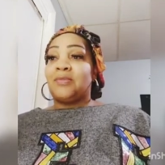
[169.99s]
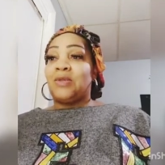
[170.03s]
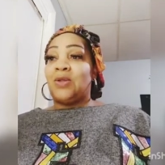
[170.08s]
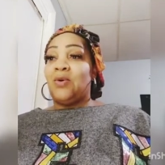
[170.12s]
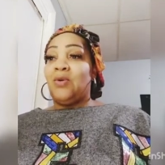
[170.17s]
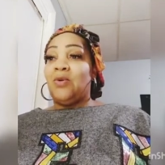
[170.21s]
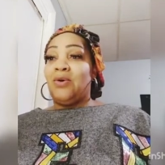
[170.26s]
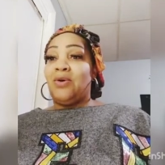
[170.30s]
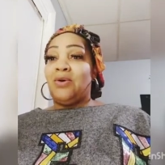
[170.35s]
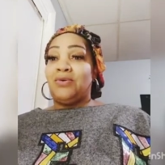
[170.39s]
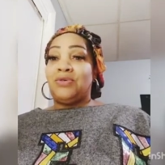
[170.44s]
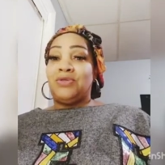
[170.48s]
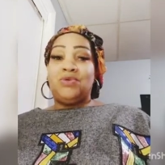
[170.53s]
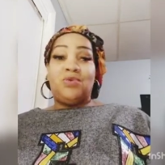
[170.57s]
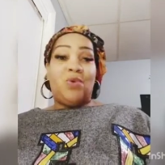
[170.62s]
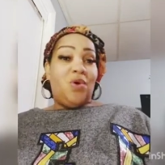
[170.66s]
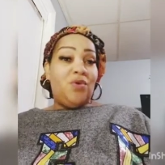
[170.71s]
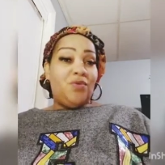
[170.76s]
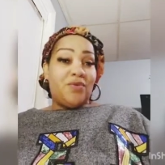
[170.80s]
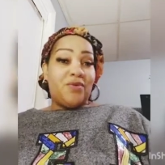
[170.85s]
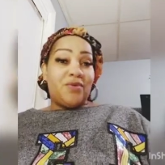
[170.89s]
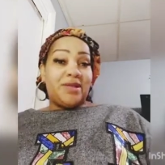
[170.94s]
or you
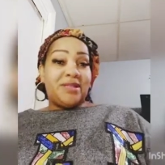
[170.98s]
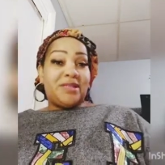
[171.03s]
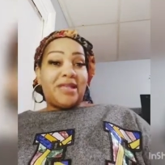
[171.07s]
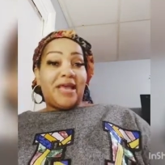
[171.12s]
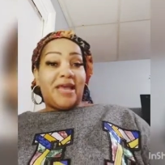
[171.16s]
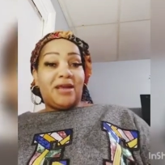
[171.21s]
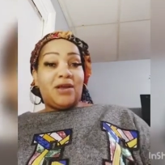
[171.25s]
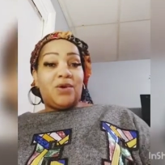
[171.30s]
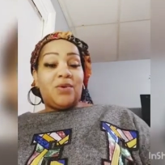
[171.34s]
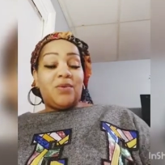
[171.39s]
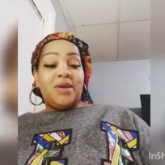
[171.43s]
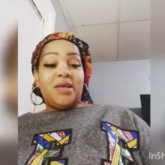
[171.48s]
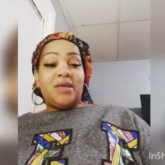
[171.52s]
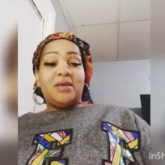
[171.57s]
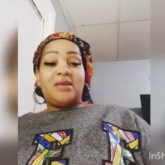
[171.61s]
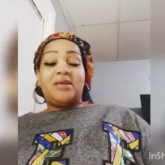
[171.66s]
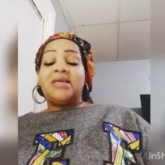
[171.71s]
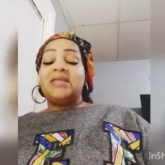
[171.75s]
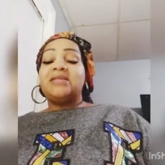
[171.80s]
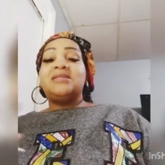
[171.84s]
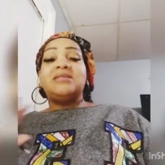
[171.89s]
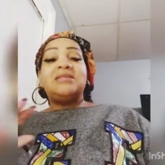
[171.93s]
over it that
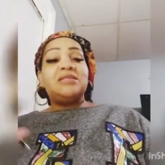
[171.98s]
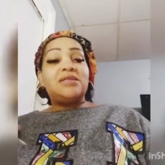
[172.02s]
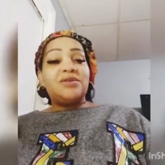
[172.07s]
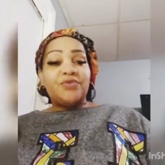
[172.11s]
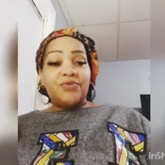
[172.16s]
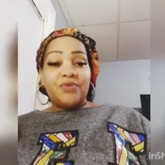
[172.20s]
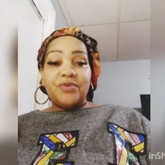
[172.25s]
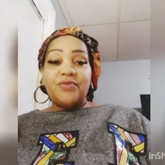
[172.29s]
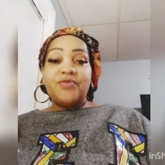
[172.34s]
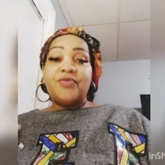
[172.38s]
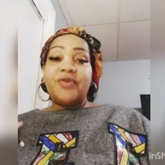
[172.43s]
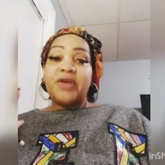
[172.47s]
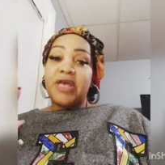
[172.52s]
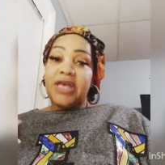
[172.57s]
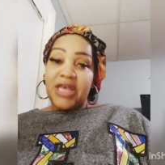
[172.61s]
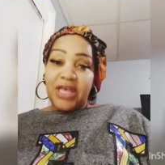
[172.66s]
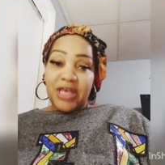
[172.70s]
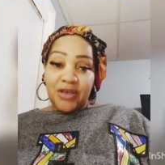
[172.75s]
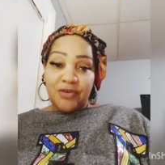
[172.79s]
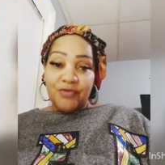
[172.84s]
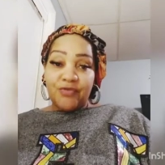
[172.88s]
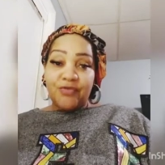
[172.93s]
quick. It's different for
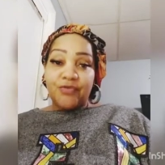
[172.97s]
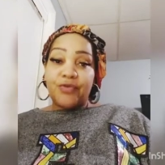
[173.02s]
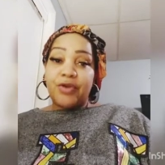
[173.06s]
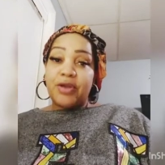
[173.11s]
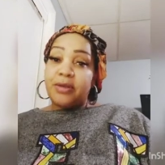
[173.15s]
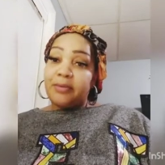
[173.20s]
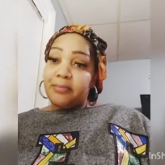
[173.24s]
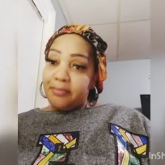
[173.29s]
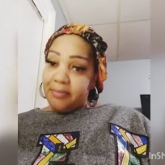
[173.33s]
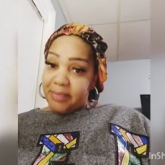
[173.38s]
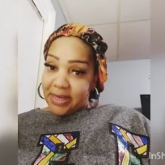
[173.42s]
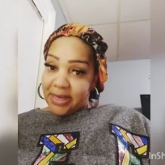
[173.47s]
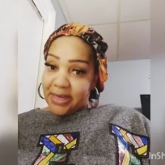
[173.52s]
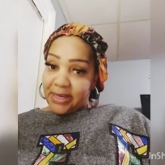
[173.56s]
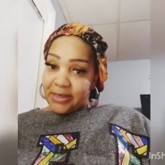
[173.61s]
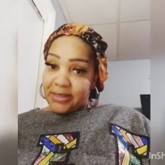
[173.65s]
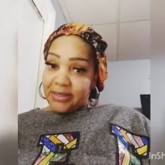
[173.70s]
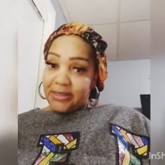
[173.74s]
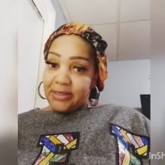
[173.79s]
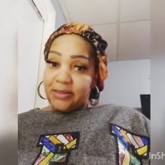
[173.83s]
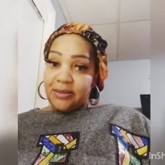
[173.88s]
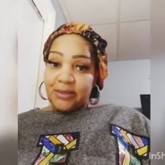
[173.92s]

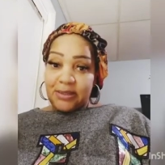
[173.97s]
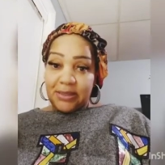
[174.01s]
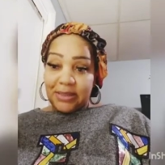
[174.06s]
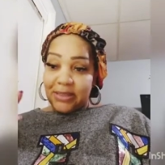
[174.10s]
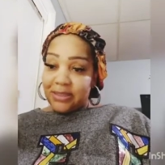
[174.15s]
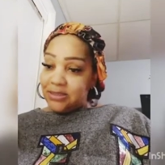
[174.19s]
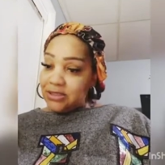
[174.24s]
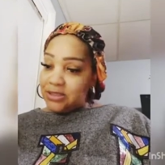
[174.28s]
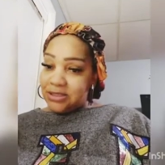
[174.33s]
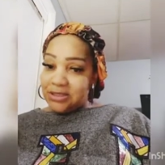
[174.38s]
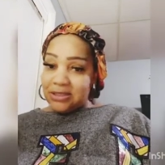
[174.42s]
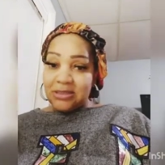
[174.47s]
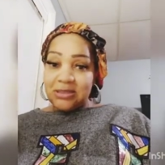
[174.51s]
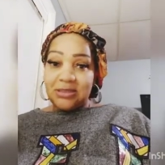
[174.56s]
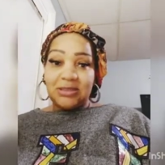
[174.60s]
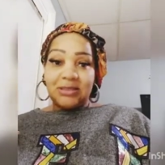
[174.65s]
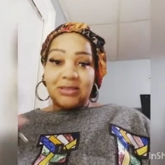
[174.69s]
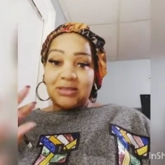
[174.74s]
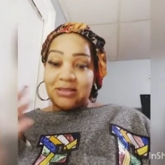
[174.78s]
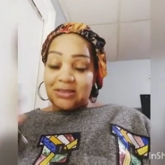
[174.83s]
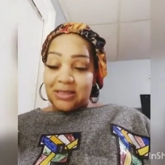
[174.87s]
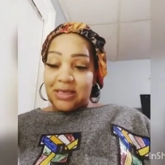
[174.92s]
everybody. Let's
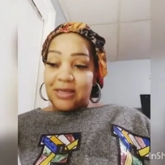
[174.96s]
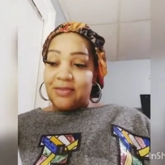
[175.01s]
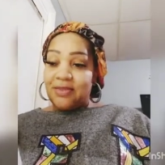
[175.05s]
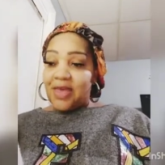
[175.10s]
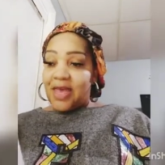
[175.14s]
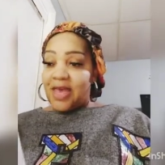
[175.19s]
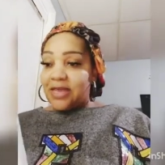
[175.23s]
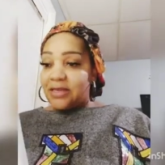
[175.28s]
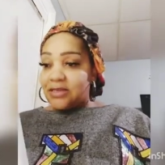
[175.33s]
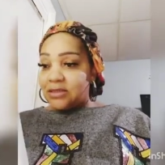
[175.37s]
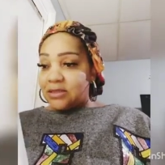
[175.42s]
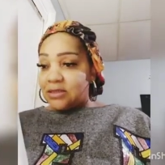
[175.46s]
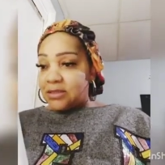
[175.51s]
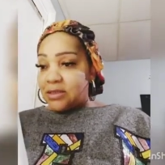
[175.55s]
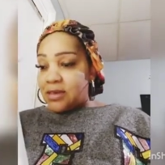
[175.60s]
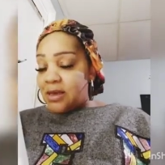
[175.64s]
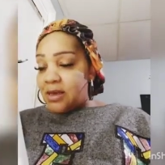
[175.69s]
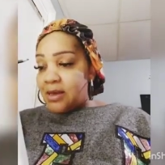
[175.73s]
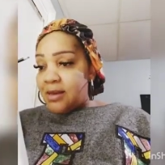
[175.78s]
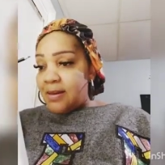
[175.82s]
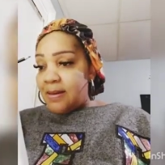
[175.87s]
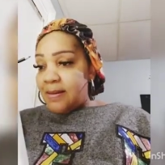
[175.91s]
just say that.
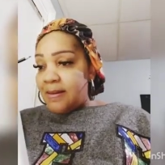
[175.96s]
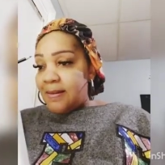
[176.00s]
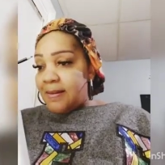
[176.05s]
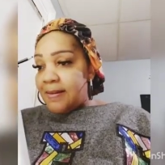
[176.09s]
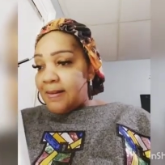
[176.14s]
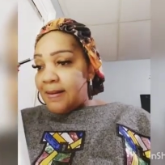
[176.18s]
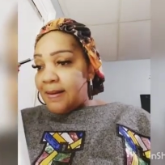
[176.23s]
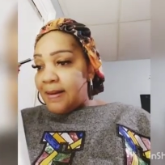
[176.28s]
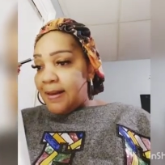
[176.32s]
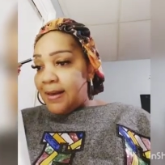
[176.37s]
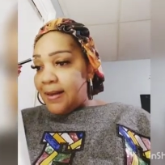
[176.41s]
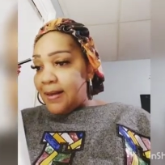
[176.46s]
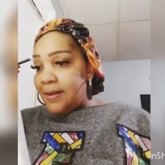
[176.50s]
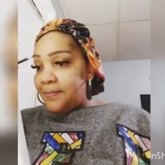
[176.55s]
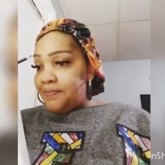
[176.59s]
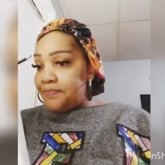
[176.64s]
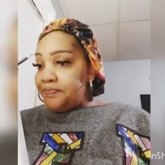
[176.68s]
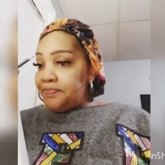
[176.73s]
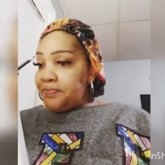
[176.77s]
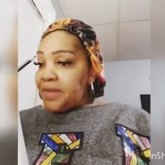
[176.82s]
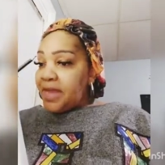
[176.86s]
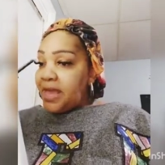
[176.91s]

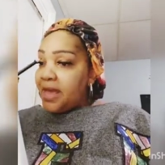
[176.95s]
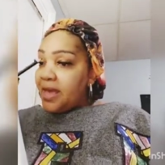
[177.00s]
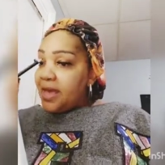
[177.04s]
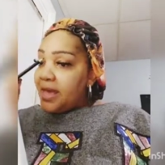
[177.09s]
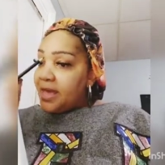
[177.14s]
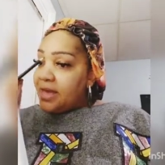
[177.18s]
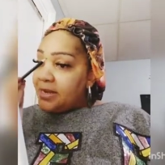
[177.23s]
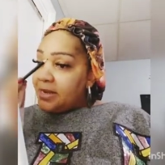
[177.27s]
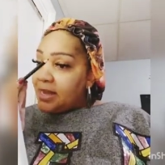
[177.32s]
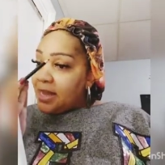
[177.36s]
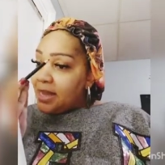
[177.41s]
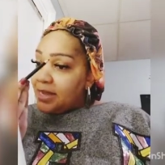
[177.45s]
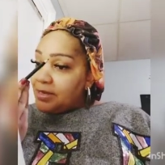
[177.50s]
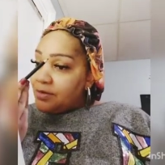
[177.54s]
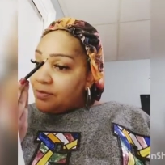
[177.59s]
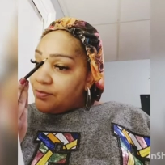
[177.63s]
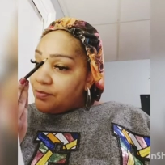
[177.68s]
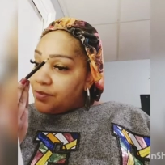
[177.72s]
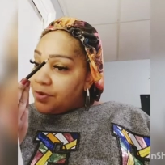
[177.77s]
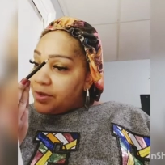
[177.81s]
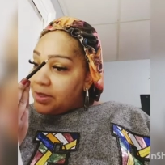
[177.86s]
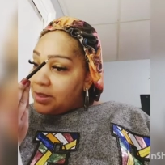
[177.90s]
Um, and I
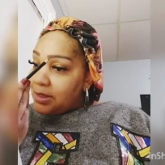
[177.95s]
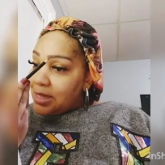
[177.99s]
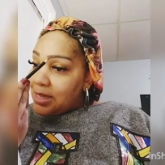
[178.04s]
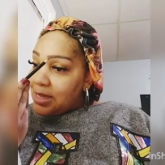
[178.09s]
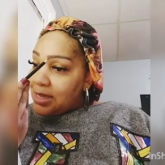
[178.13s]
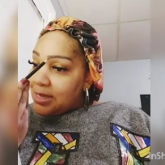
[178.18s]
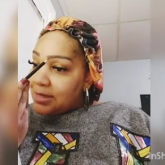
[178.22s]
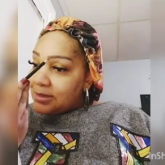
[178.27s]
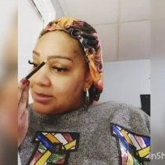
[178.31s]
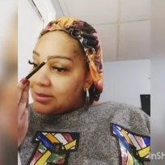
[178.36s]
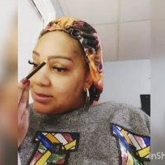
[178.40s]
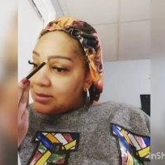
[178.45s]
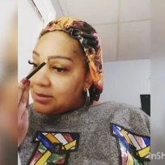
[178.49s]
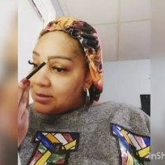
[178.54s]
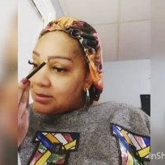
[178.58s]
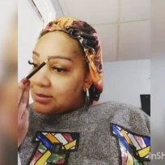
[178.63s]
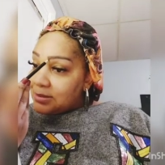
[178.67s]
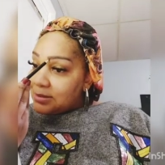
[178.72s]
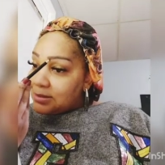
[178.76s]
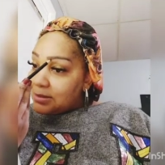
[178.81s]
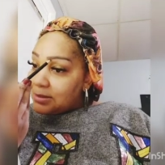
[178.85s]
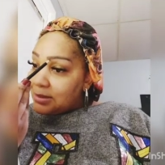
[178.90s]
didn't
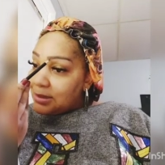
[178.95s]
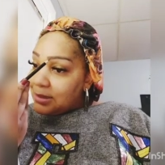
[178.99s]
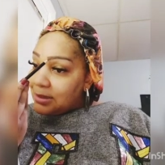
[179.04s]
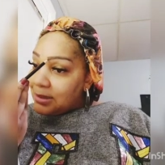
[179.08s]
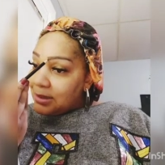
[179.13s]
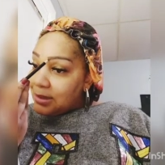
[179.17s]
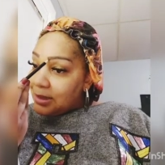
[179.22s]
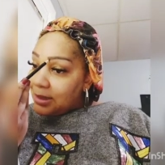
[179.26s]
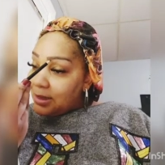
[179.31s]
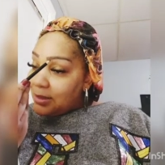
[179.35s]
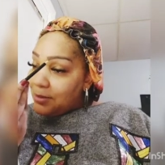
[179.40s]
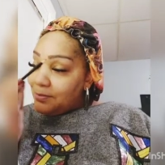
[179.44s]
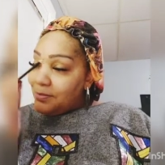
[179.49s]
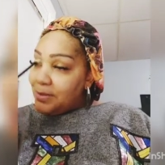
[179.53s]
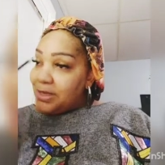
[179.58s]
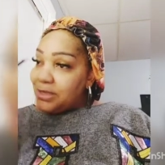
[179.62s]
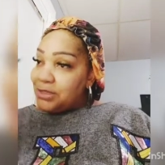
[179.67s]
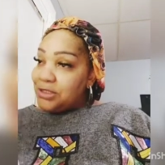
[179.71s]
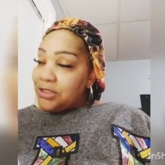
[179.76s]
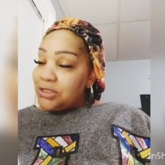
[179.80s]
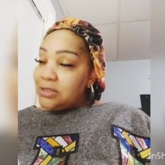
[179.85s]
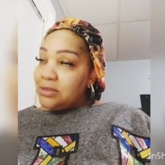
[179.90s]
realize how
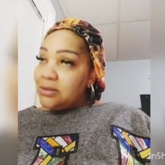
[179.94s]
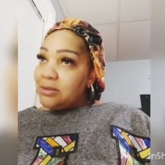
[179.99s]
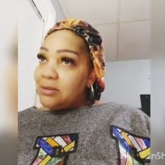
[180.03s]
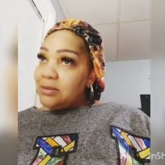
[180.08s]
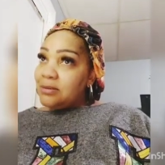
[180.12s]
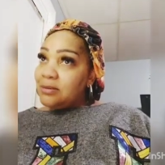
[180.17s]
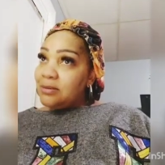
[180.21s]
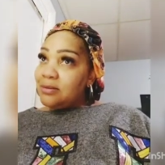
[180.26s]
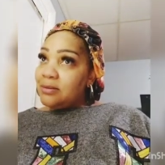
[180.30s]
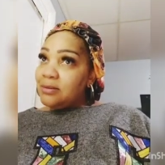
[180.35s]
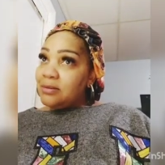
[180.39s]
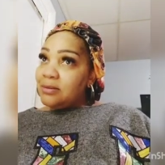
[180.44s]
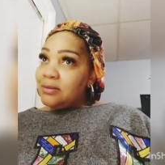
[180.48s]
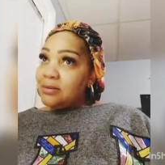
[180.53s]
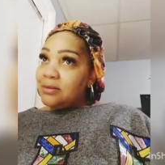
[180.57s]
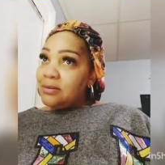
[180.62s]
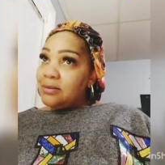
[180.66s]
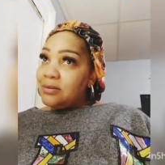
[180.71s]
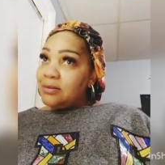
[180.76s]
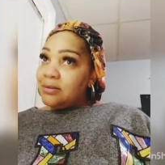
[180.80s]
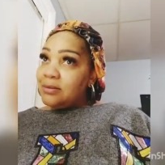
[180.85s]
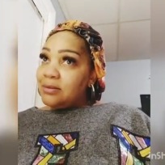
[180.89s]
much
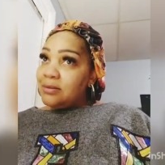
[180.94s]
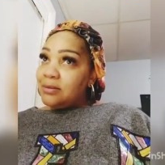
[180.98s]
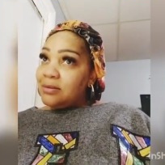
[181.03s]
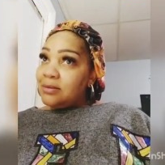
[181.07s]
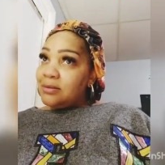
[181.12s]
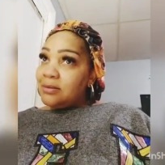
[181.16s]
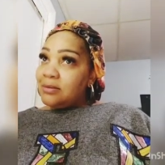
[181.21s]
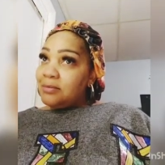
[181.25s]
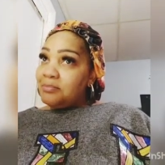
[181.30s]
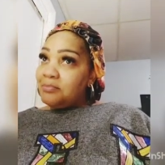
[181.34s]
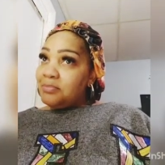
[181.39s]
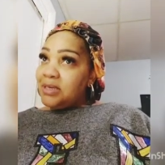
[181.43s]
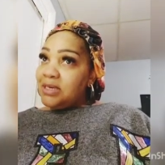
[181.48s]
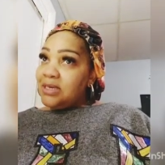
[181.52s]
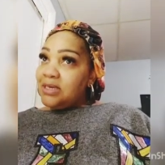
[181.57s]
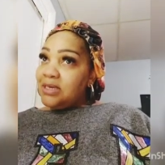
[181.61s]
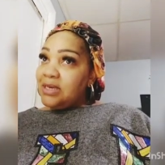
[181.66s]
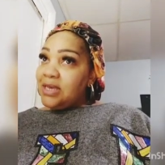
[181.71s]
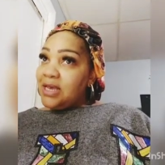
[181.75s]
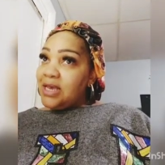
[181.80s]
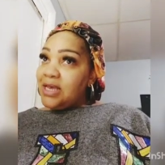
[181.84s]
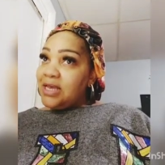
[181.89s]

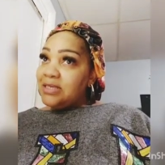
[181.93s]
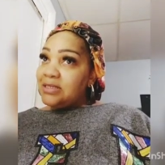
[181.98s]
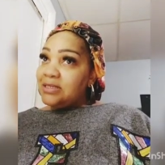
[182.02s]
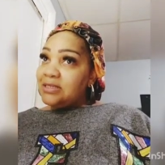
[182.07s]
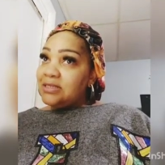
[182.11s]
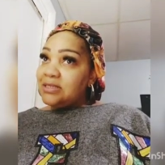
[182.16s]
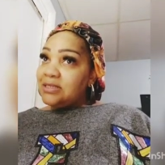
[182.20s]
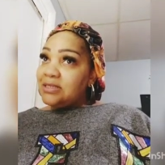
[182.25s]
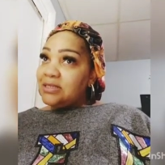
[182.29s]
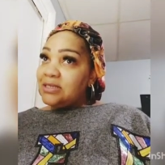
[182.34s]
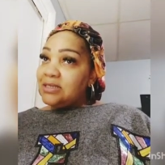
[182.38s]
PS